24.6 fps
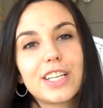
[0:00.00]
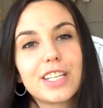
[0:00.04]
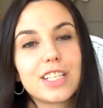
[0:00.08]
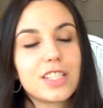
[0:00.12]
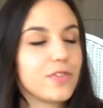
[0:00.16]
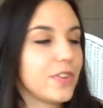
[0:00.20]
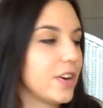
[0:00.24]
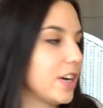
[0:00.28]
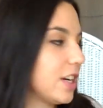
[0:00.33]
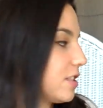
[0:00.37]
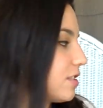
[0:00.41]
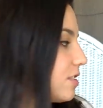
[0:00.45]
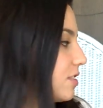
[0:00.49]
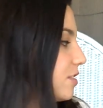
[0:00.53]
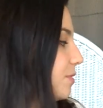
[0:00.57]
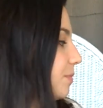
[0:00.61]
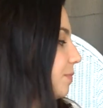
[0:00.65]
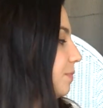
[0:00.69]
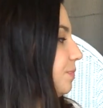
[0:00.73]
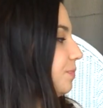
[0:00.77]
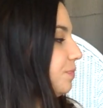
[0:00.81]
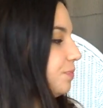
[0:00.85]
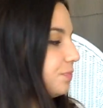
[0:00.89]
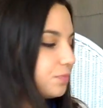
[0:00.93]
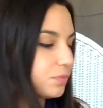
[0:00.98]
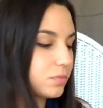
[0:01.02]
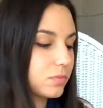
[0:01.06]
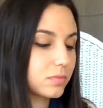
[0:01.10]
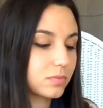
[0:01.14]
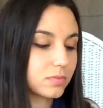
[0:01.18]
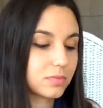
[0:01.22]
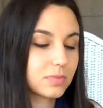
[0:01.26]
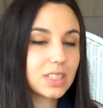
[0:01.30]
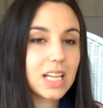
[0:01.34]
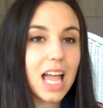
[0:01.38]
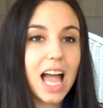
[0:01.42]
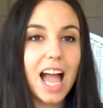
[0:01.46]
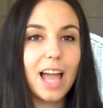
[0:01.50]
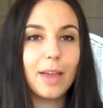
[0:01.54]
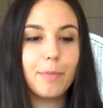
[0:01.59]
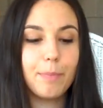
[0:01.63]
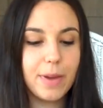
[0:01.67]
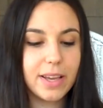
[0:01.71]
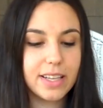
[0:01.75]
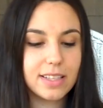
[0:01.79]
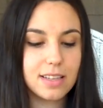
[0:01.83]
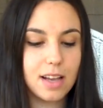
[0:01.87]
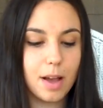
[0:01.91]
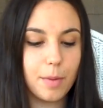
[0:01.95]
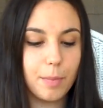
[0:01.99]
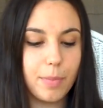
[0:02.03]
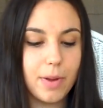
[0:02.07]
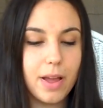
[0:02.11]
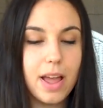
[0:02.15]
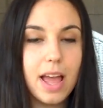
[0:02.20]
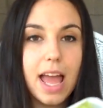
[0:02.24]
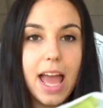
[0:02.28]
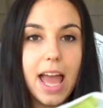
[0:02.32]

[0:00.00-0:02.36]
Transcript: things first I picked up